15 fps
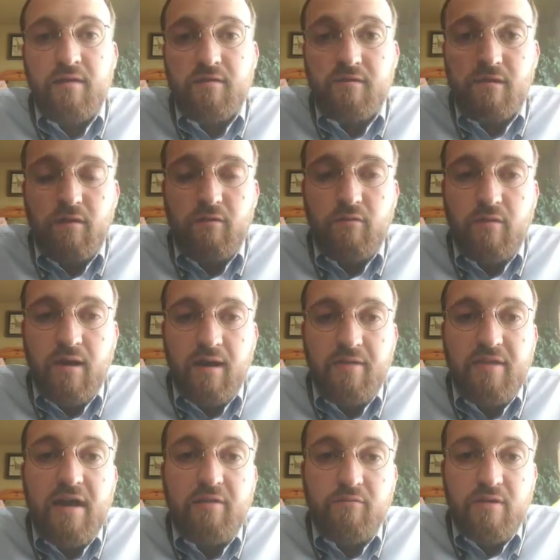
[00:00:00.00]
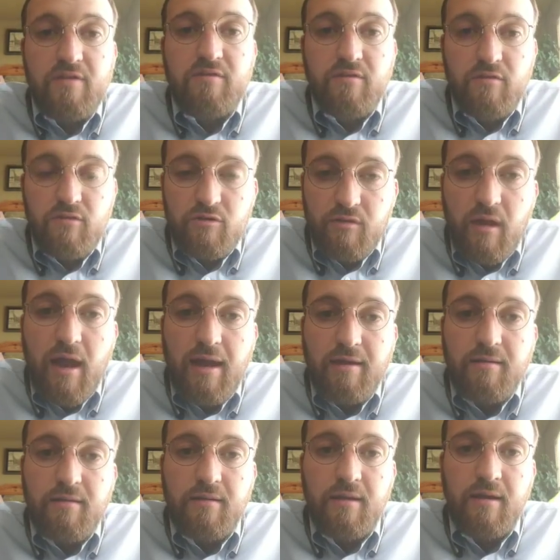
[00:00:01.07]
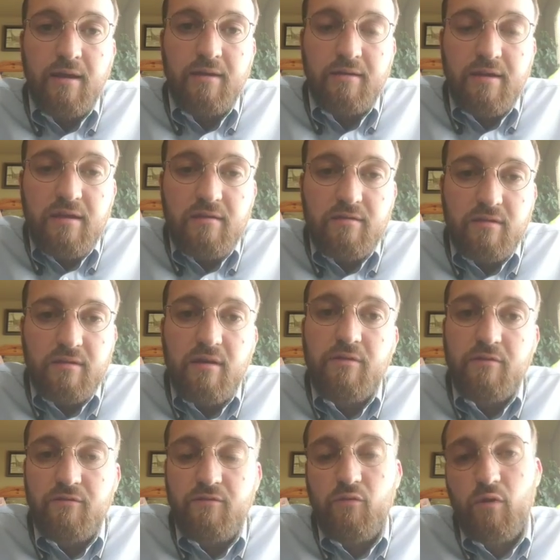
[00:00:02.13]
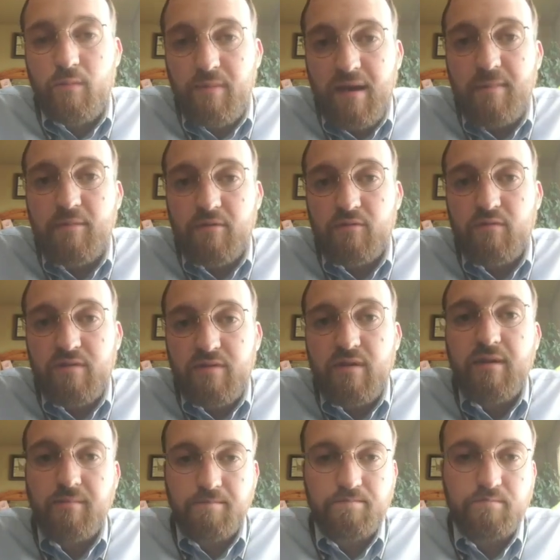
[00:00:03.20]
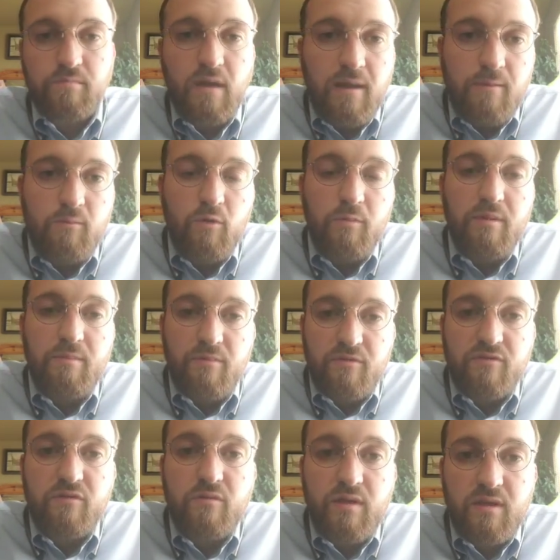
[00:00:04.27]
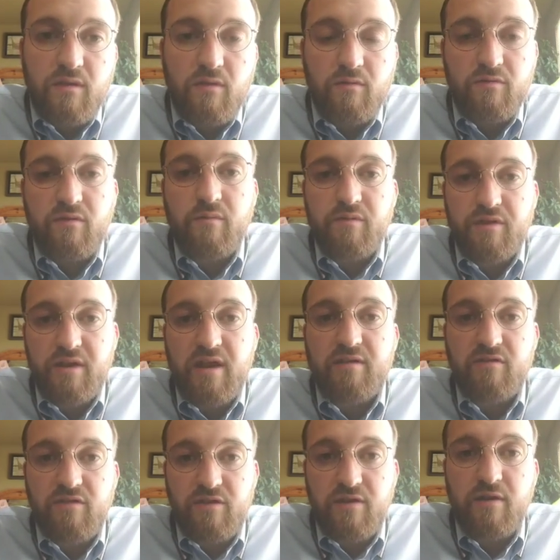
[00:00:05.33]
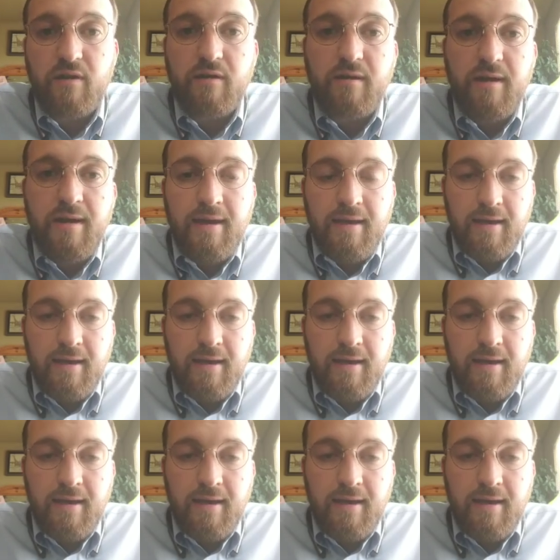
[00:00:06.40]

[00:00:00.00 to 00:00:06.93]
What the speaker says: So that research line needs another 4 papers, we think, and we'll be pursuing those over the next year.